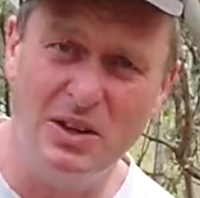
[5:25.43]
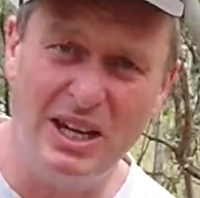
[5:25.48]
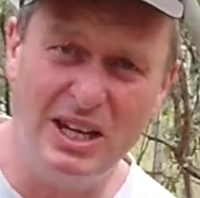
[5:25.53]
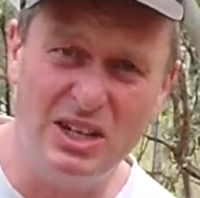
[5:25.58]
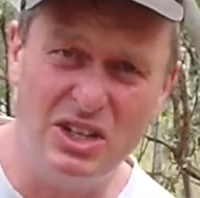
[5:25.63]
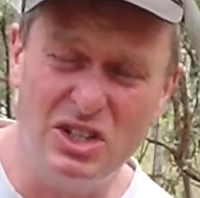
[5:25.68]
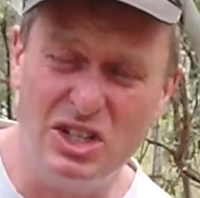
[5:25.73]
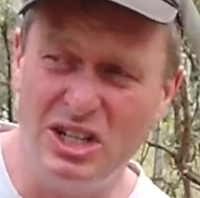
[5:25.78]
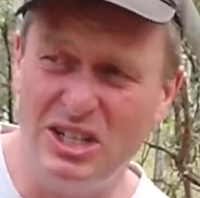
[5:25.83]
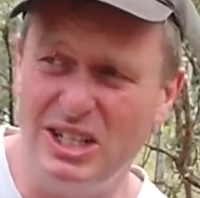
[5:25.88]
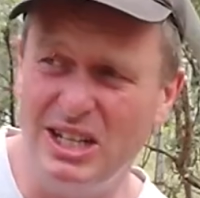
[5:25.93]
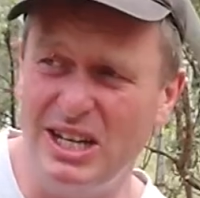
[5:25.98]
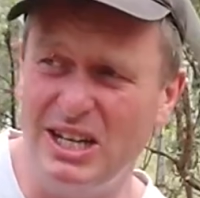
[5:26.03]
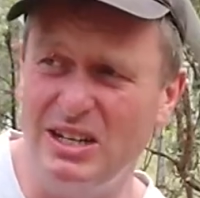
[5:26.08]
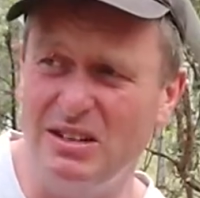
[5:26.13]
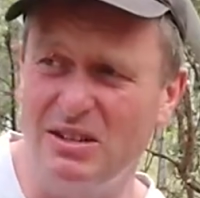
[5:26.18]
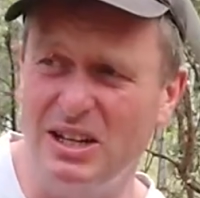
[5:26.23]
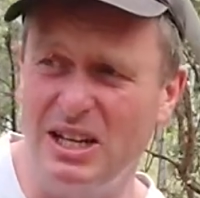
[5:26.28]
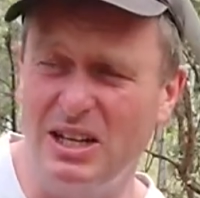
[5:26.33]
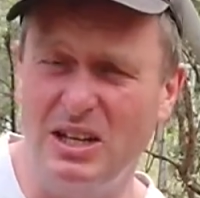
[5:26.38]
Are you shut
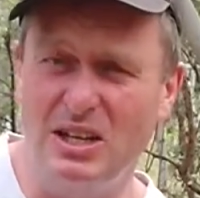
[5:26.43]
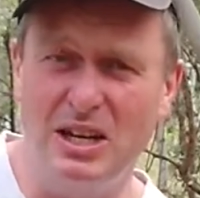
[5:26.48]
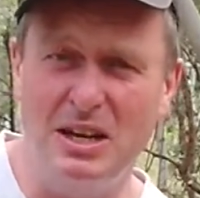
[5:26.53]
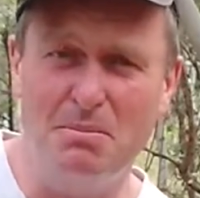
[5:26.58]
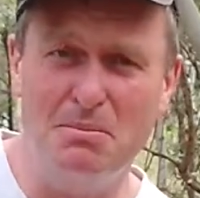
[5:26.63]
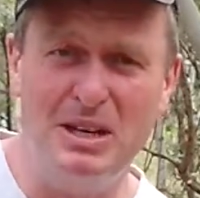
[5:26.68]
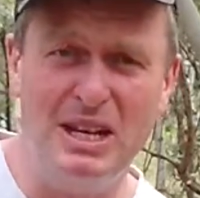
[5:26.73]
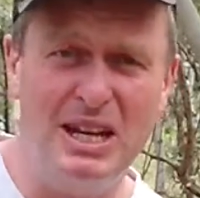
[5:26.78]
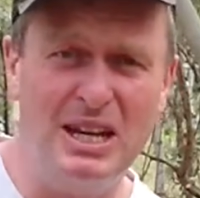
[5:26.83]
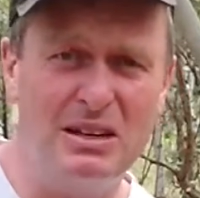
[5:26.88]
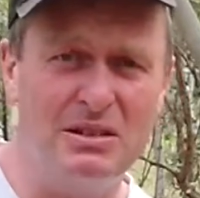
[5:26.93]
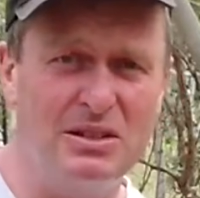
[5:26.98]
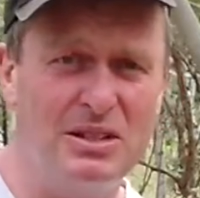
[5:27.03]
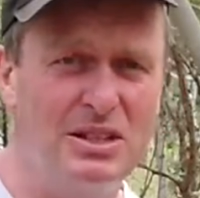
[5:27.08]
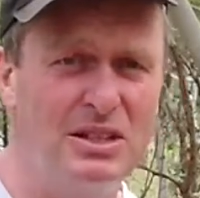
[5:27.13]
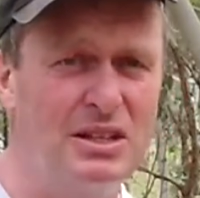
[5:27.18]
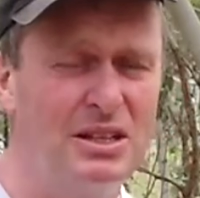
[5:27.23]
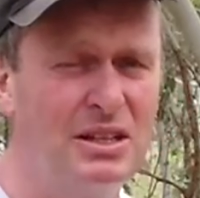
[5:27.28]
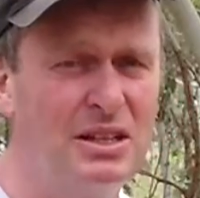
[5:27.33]
down? Are you numbed out?